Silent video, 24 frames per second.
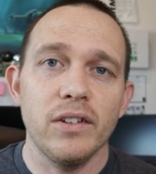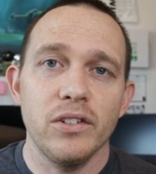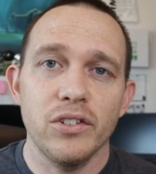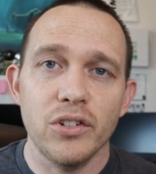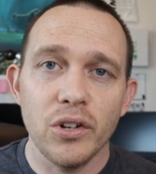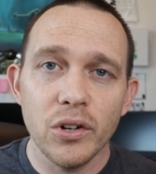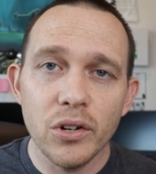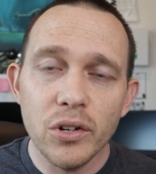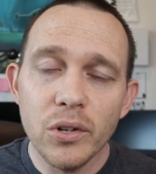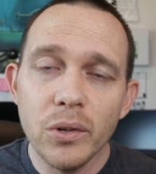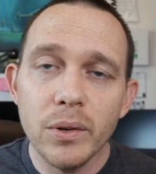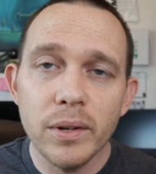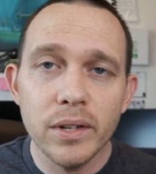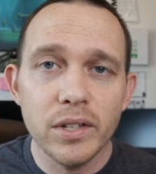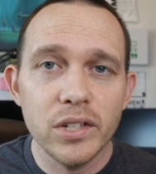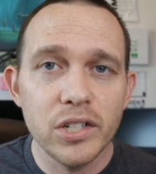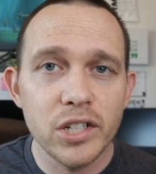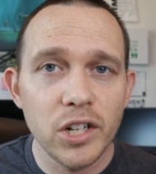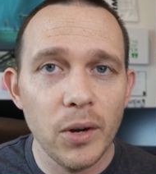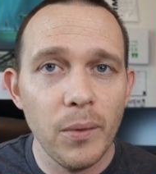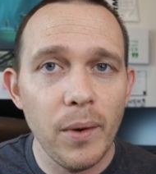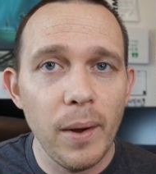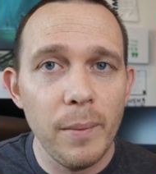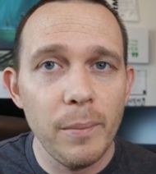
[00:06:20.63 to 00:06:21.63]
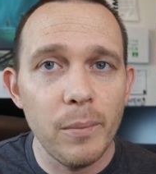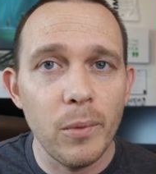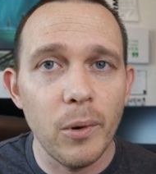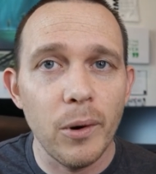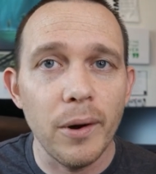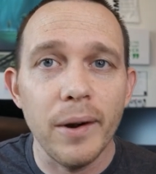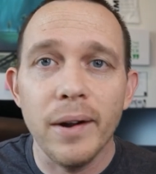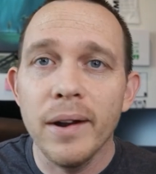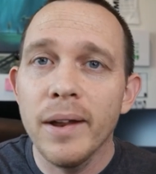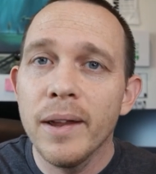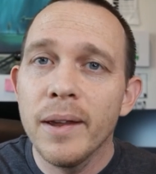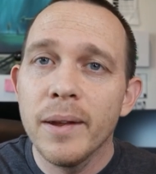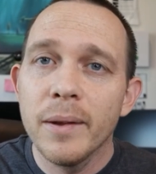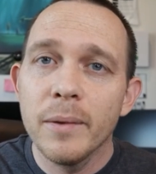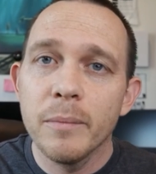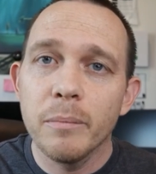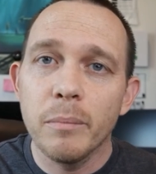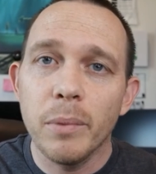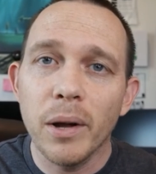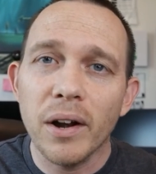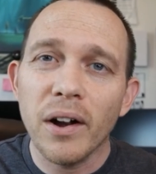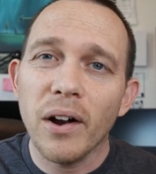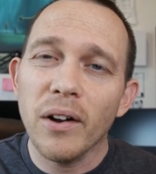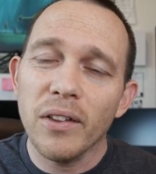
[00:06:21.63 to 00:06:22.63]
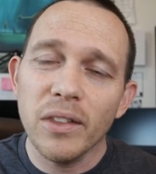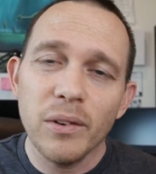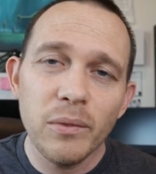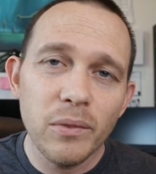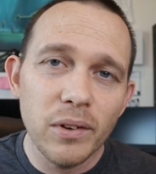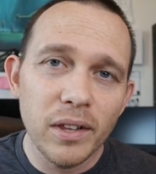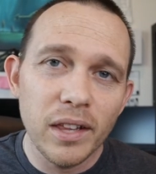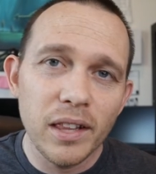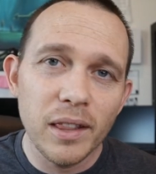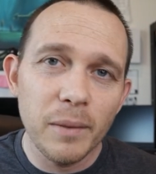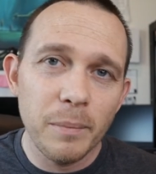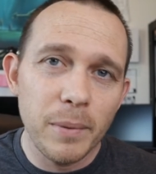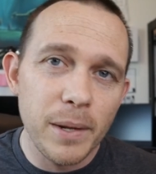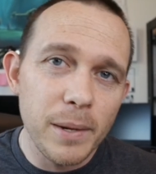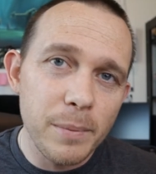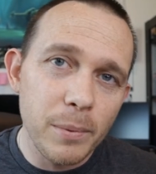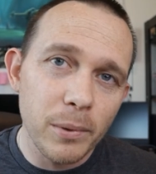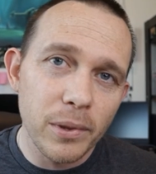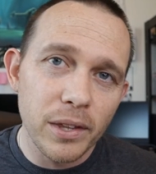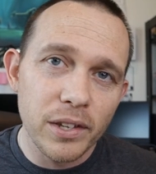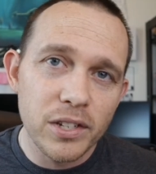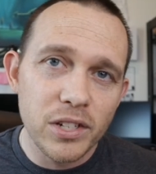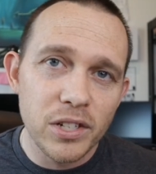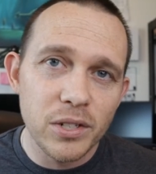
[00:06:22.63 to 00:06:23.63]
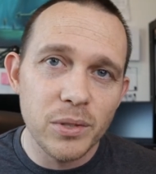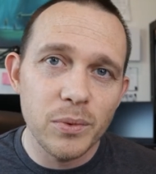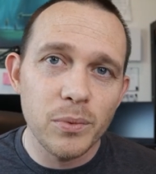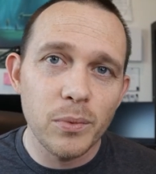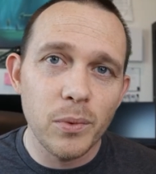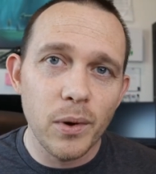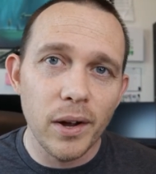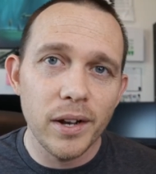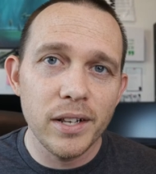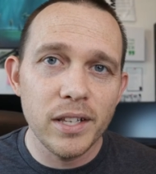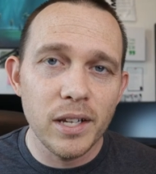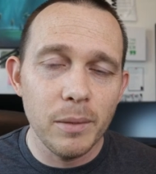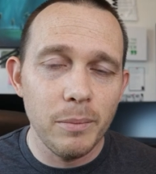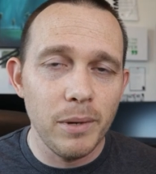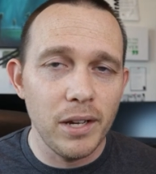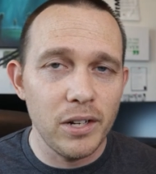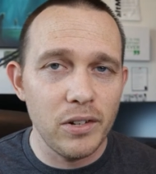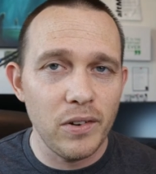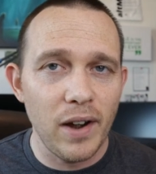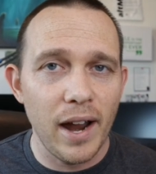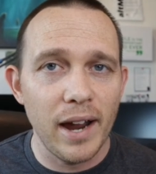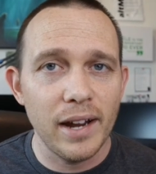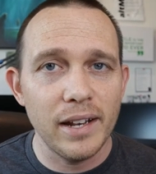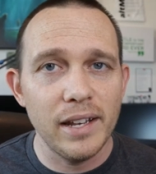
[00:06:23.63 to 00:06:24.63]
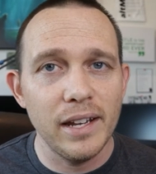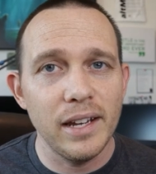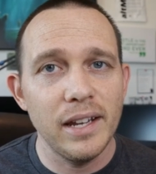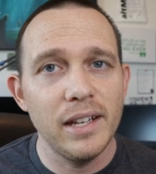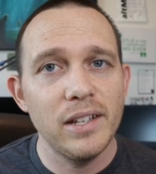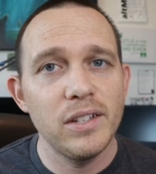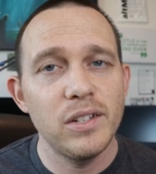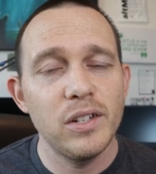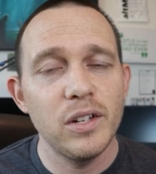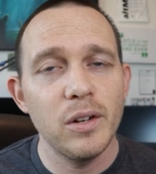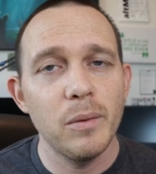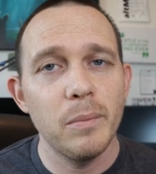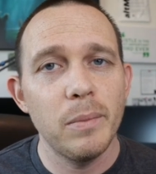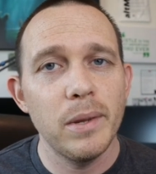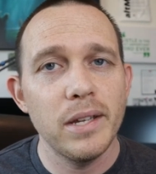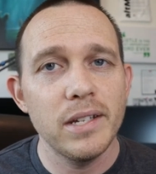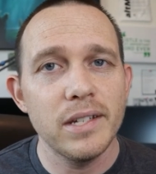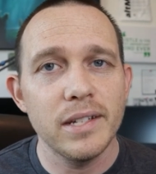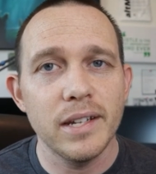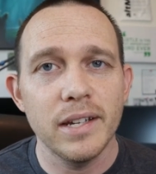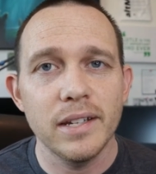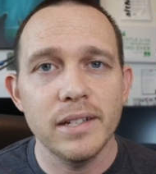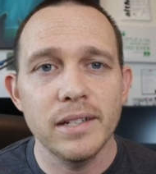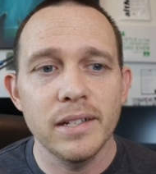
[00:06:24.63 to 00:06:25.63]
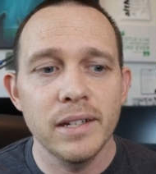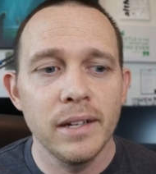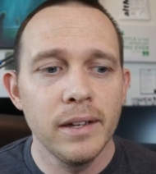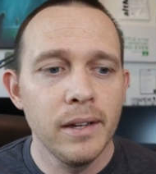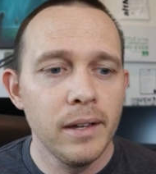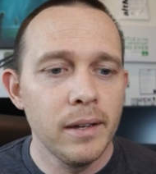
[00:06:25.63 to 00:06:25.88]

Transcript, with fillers: Sure, you can show up more, but are they really the people that you want to be attracting into your business?